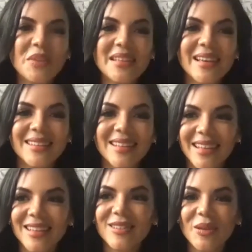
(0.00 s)
that
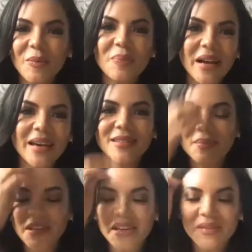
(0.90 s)
surprised
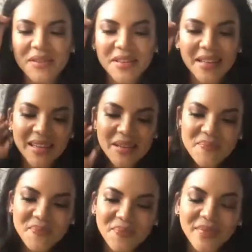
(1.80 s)
me every day
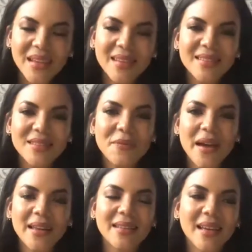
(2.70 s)
is the
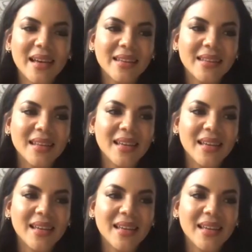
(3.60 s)
fact that